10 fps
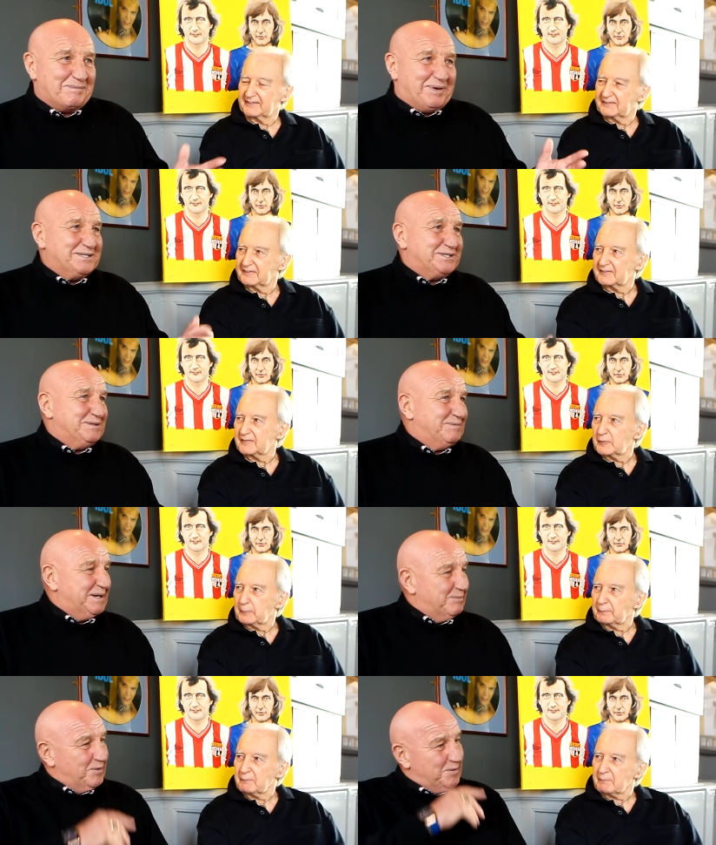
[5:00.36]
Speaker 1: punching
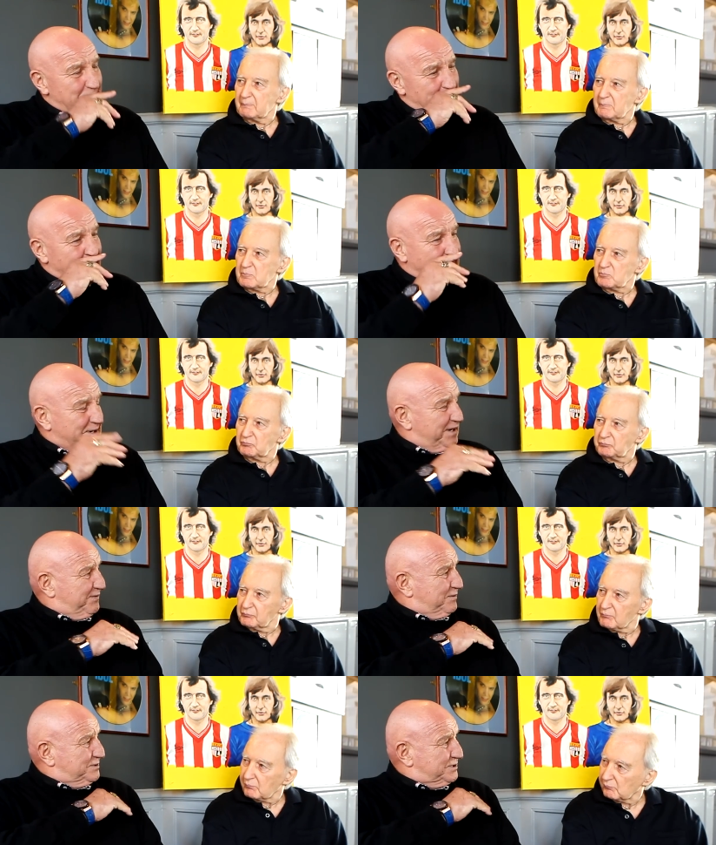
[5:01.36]
people, I don't know
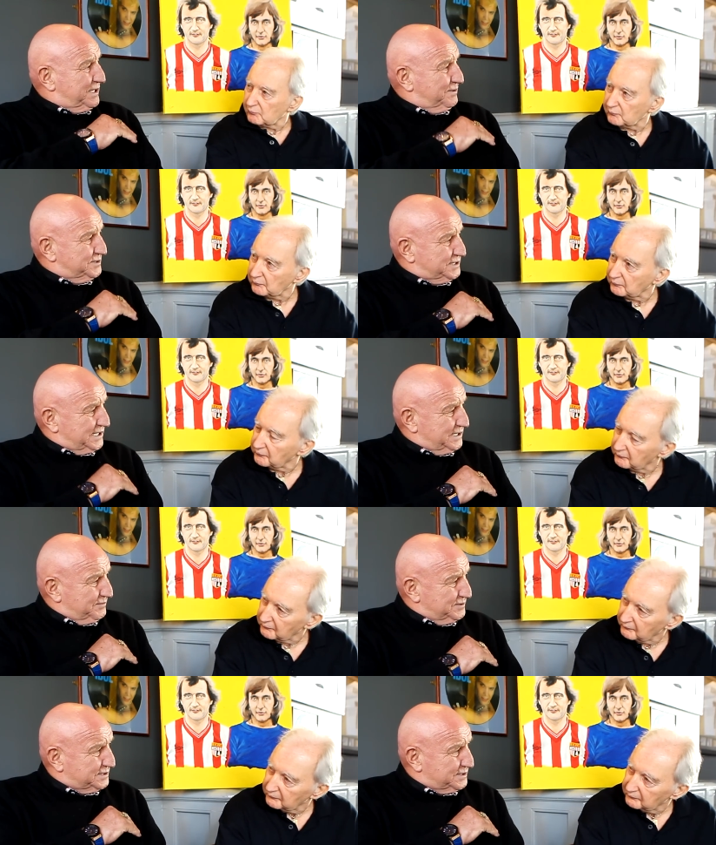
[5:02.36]
if it
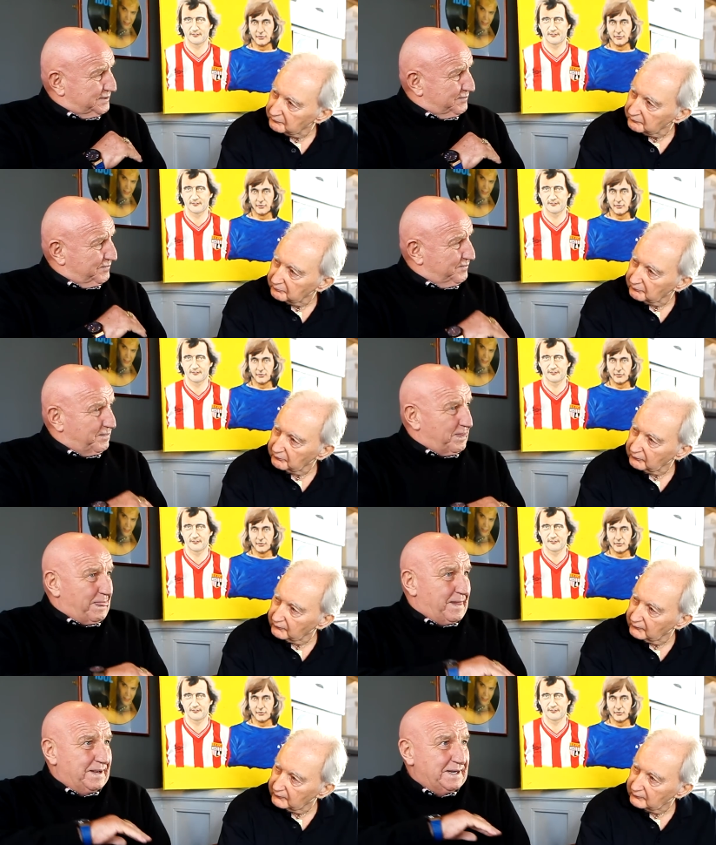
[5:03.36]
was
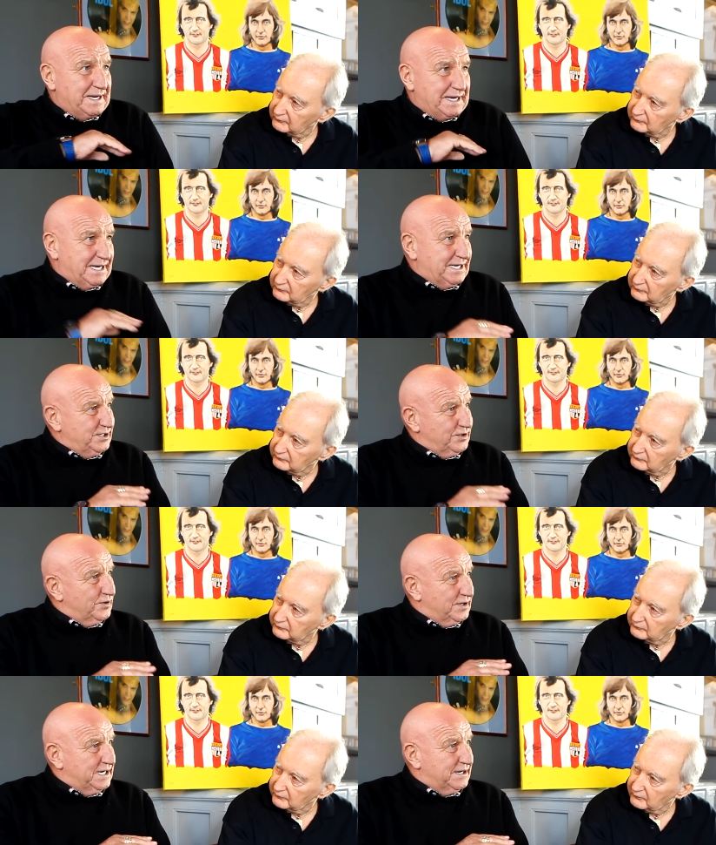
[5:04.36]
in
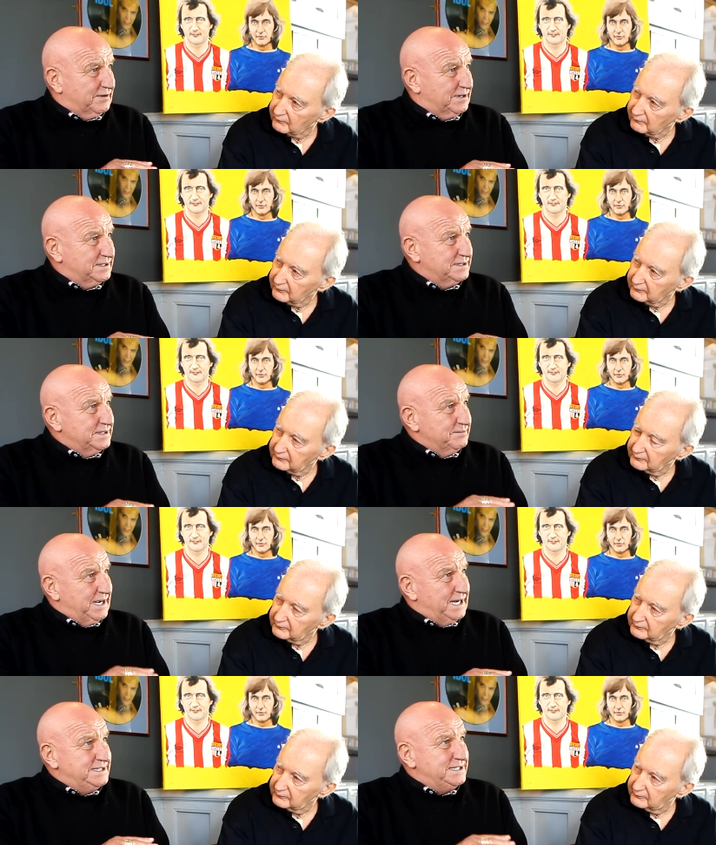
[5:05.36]
your era,
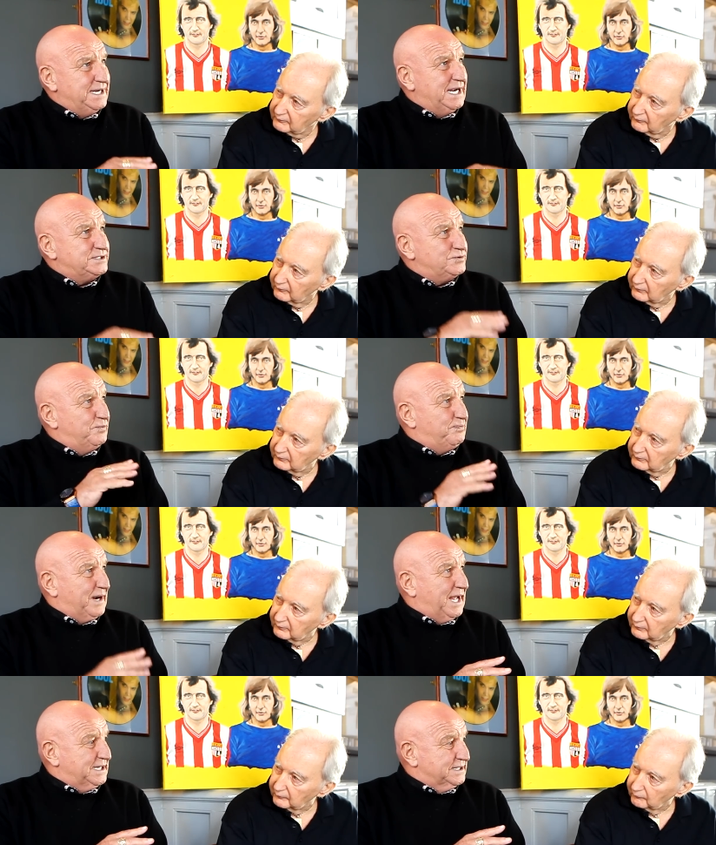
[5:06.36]
but how did the actual
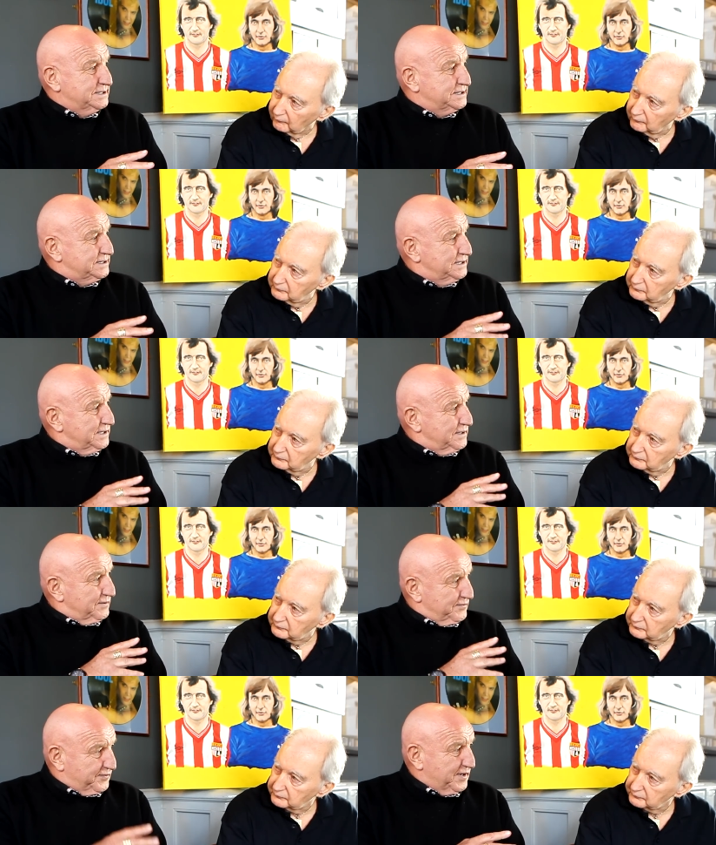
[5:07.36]
players
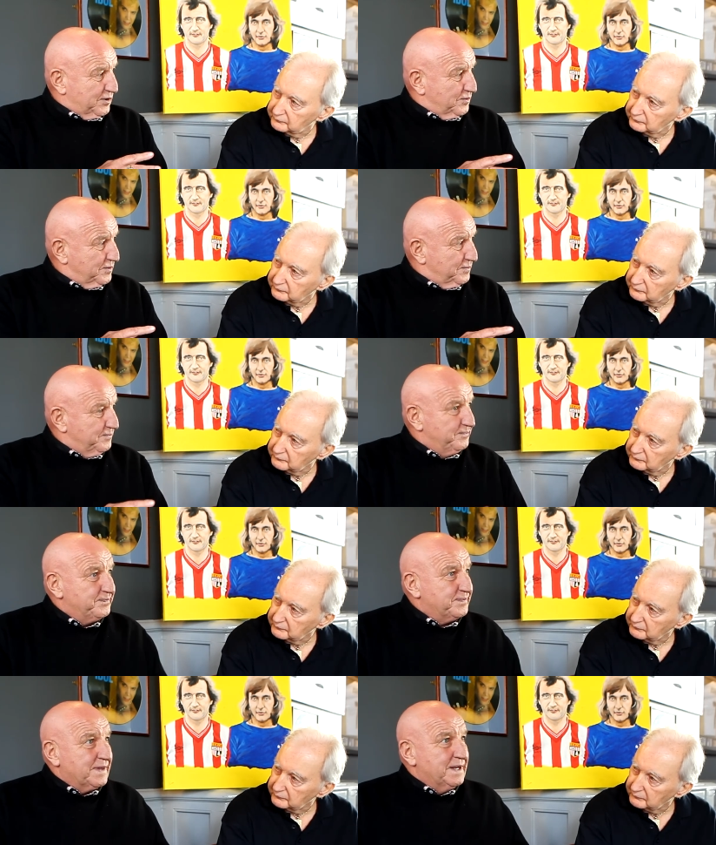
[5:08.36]
feel
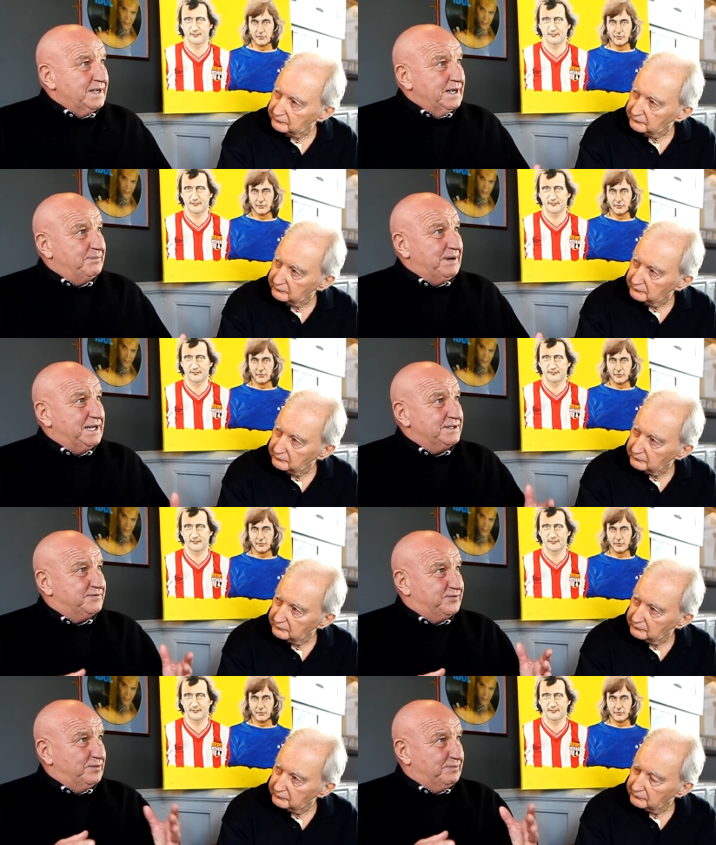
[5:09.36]
about the
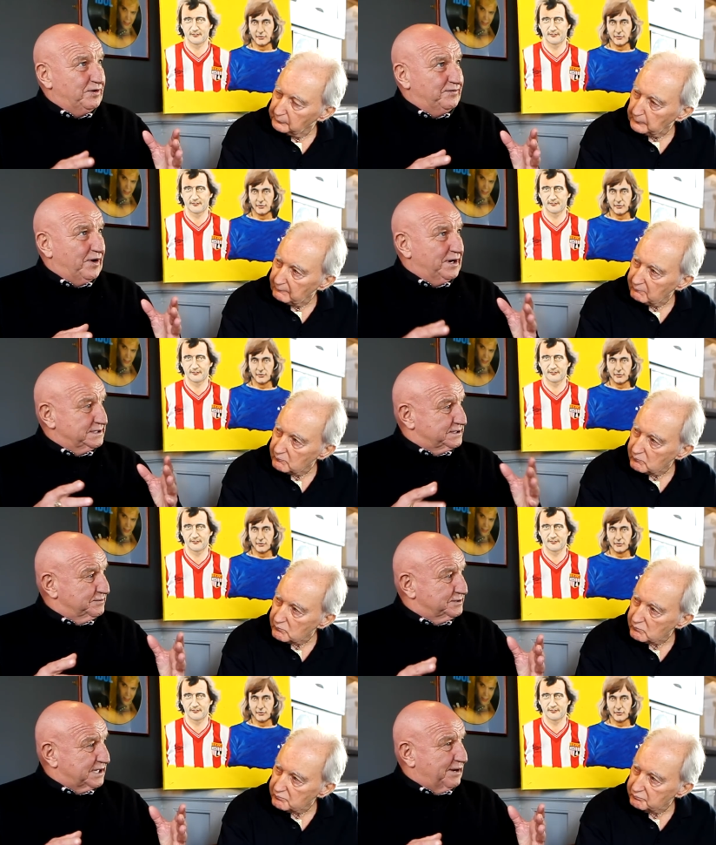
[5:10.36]
football violence
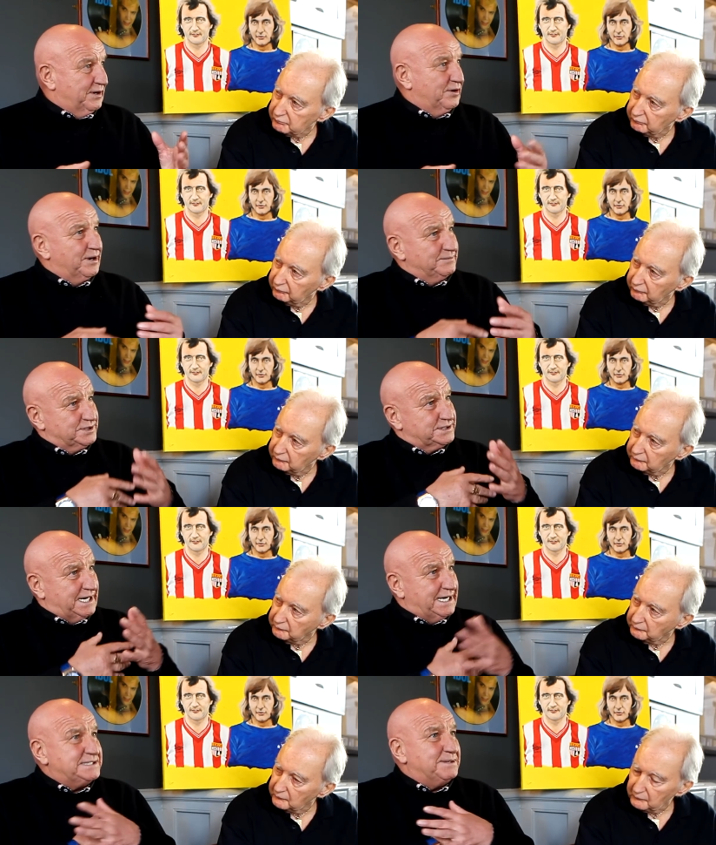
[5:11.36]
that was going on? I'm just
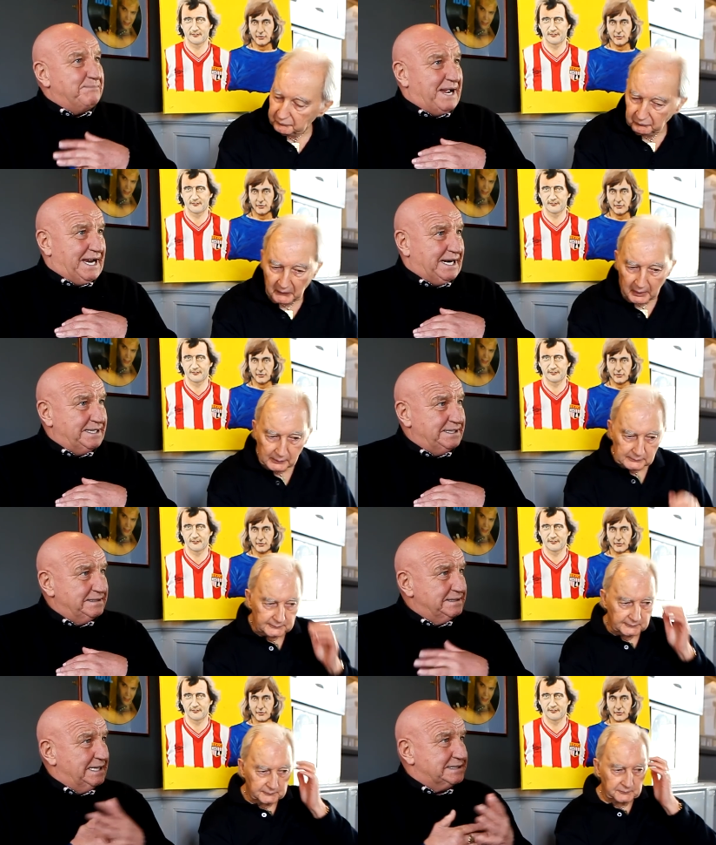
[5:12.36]
saying, as a man,
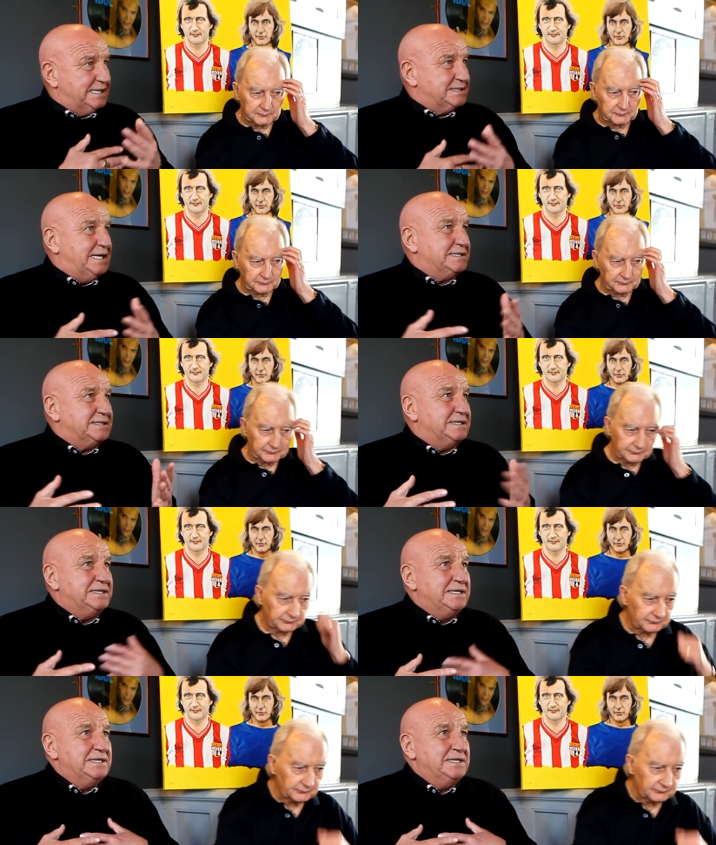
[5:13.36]
as a